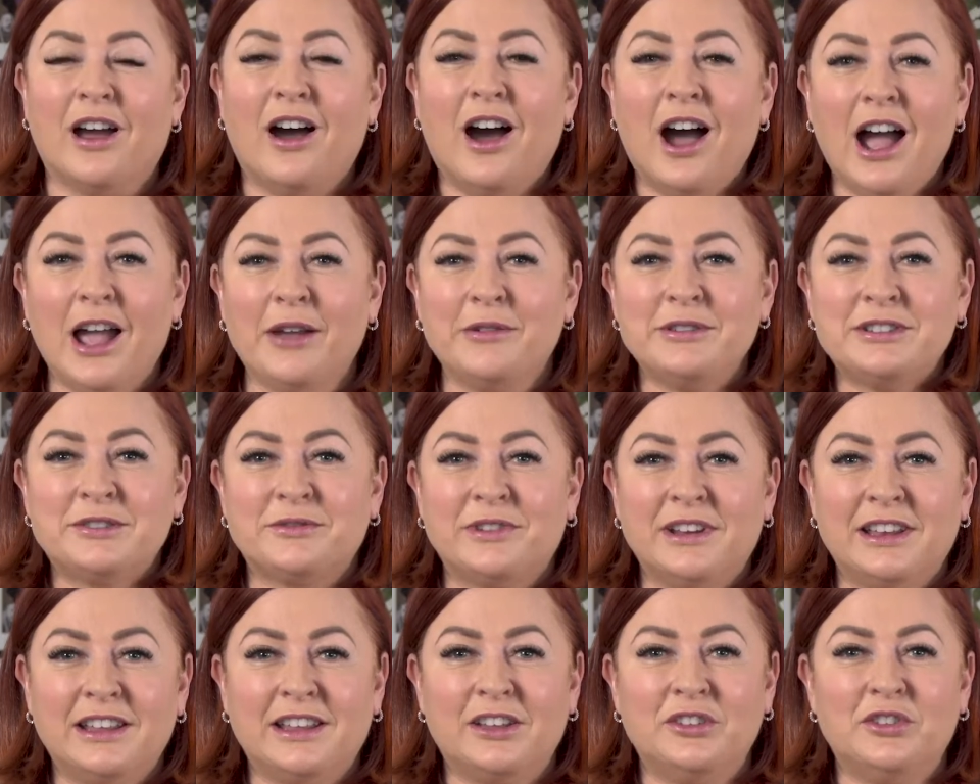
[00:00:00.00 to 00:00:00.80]
I was
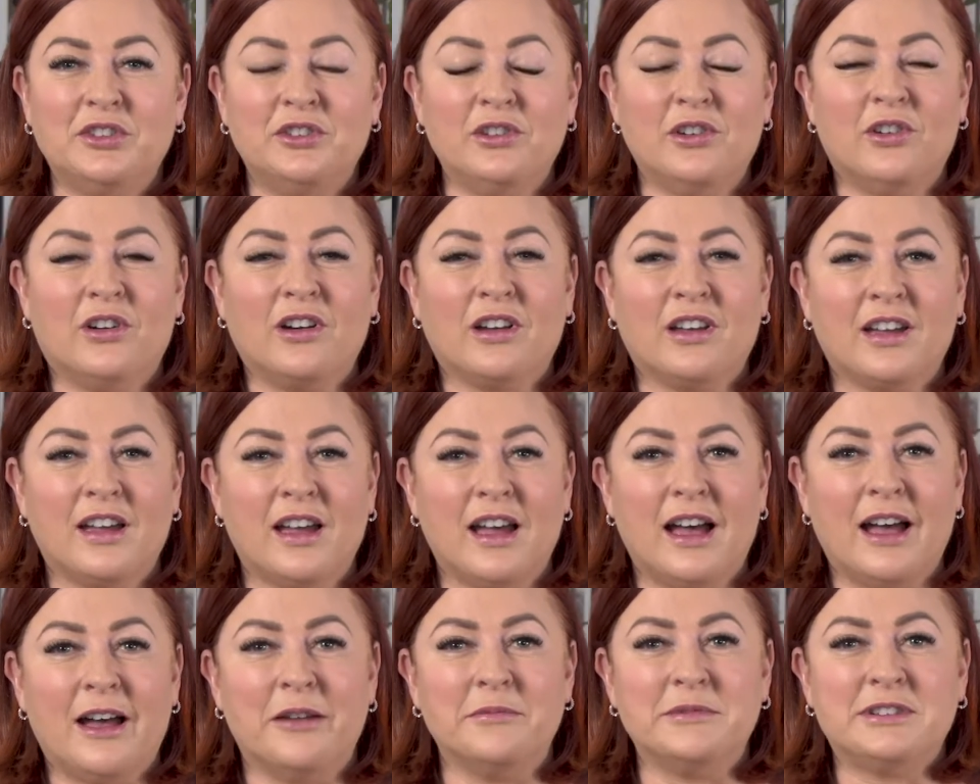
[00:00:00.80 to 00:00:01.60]
reading a New York
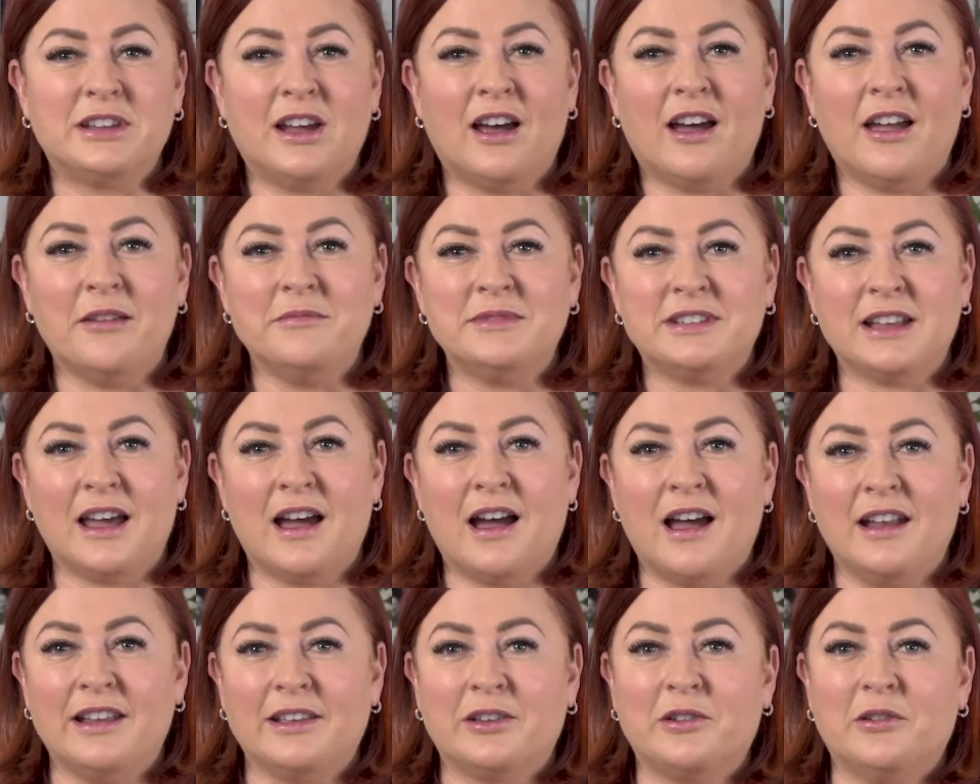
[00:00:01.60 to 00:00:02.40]
Times
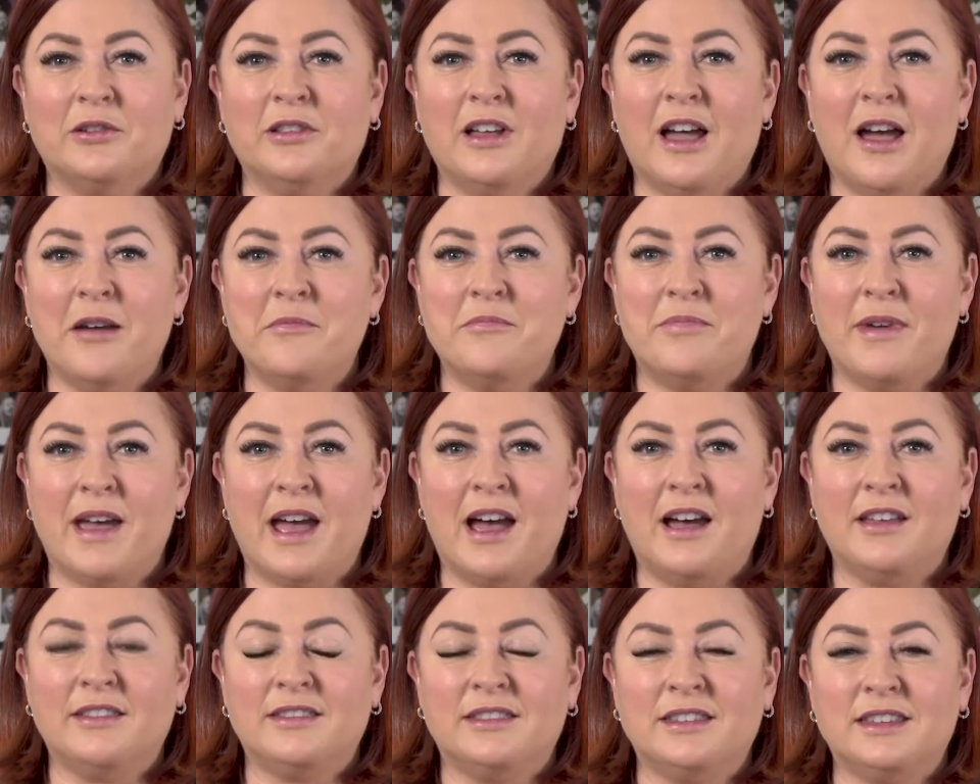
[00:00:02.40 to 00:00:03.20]
article
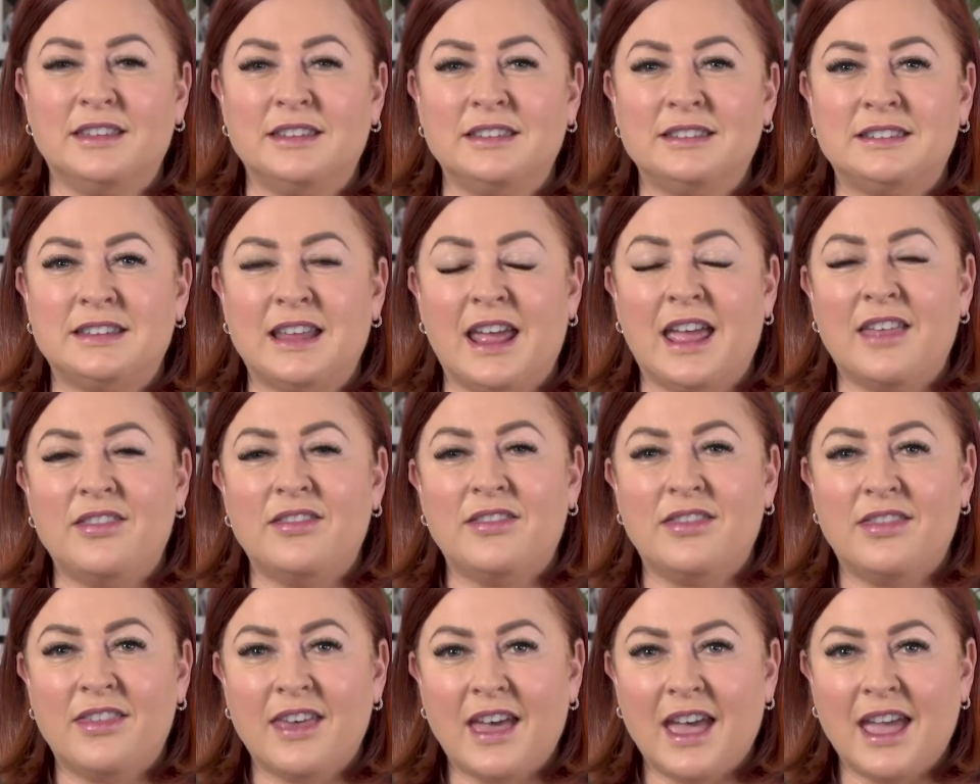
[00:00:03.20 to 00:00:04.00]
about this,
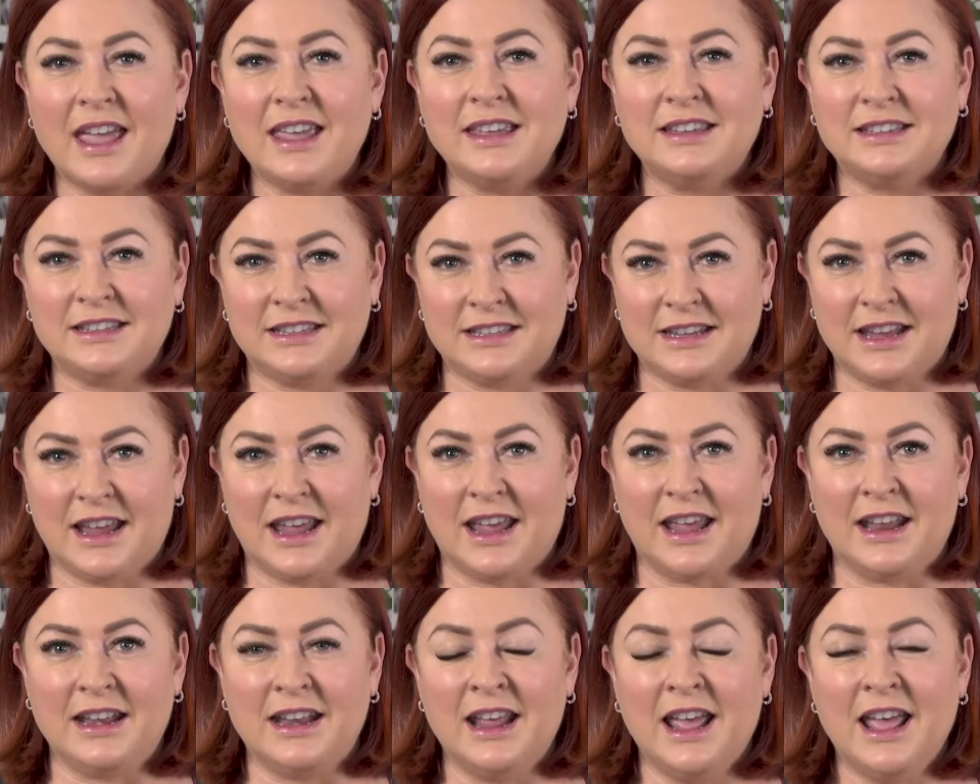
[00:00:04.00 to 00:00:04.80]
and they
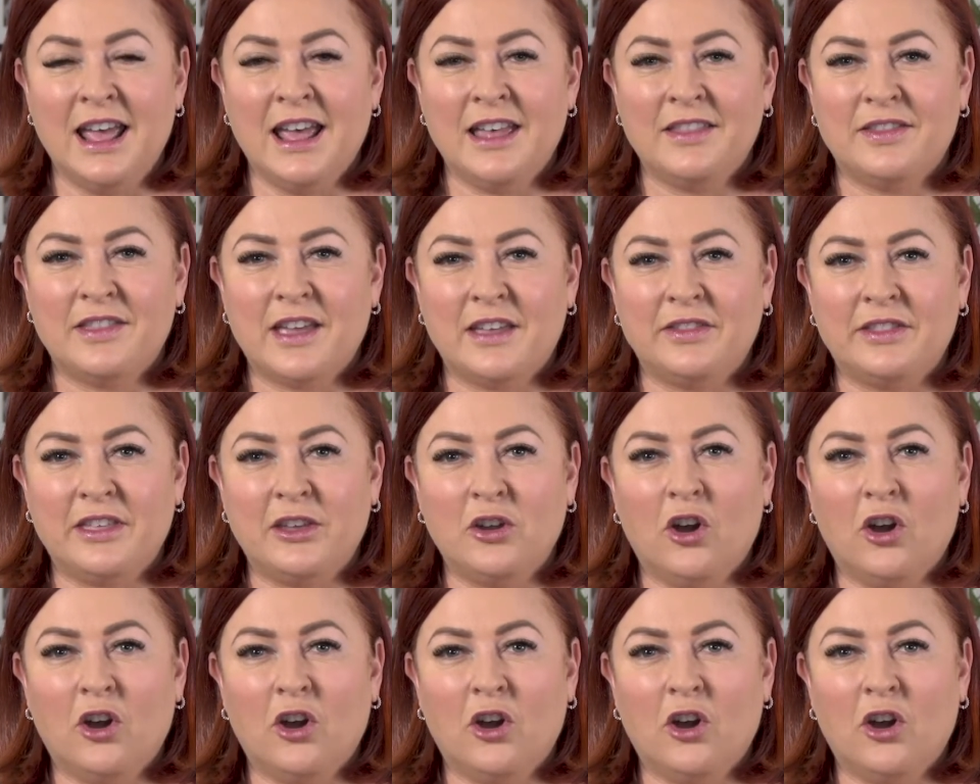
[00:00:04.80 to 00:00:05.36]
said that the